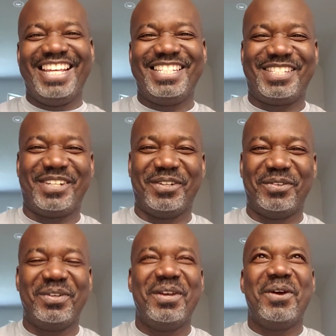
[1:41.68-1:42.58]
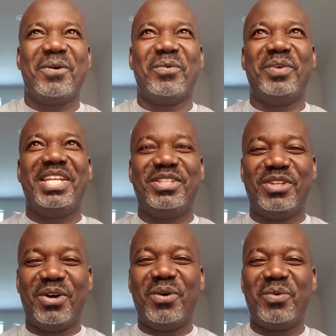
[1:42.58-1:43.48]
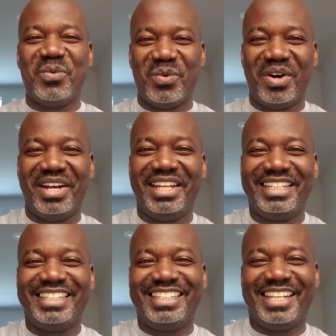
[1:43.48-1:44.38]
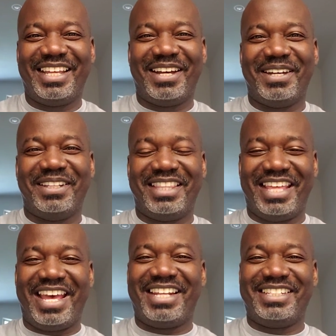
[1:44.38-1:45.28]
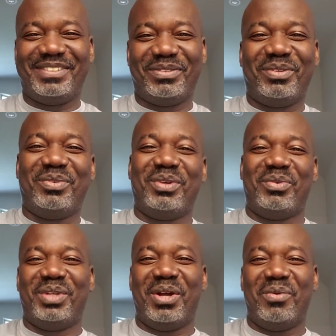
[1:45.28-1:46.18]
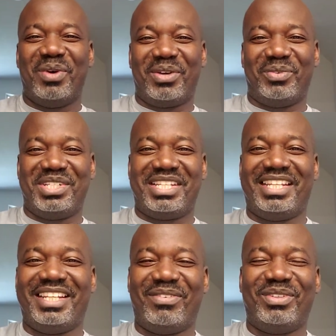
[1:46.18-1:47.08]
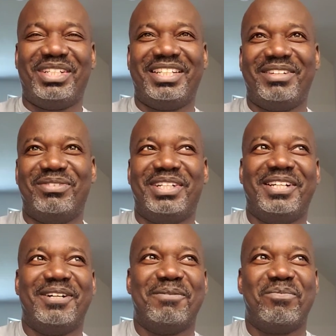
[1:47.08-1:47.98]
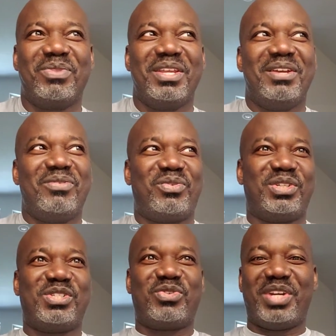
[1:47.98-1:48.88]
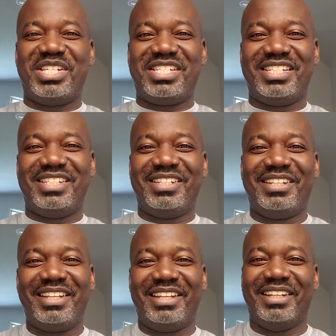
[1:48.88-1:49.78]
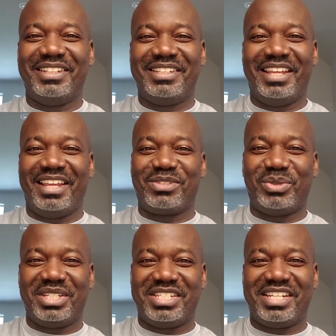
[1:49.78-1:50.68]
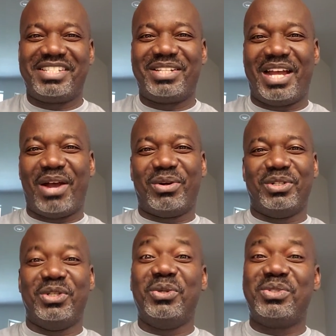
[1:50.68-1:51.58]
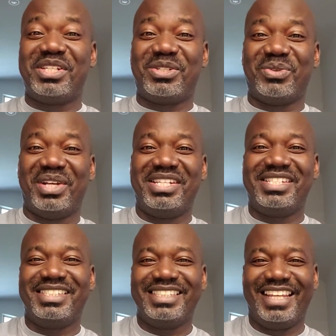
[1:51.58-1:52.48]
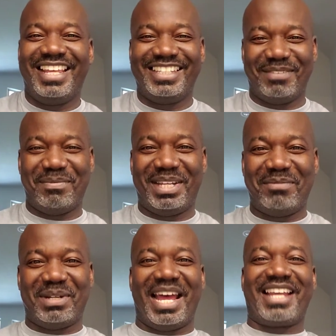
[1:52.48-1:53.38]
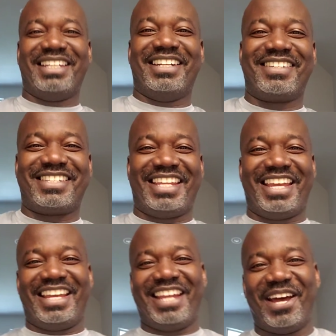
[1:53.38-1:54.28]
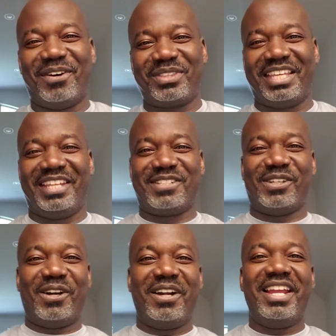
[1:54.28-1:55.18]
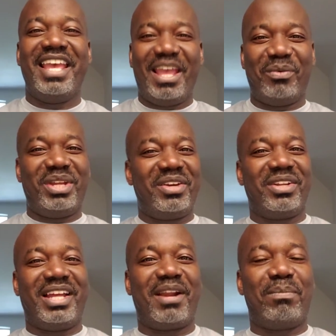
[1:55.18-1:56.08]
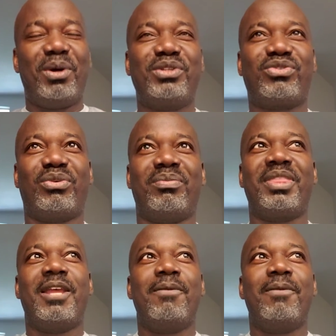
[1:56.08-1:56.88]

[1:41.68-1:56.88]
So we don't want that. We don't want to reach that level of frustration as we adjust to our new situation. But I can understand how things are, and we're hearing a lot of posts from